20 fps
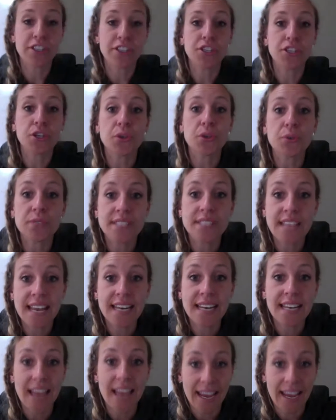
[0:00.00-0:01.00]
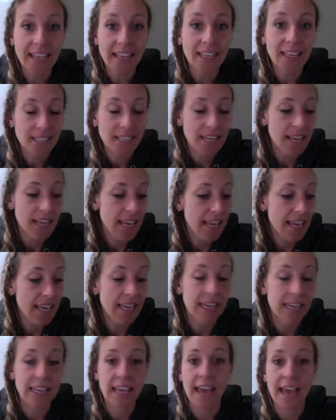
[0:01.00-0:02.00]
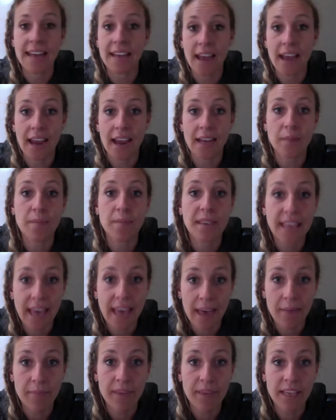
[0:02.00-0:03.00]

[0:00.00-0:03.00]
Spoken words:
Tuesday night at 9 p.m.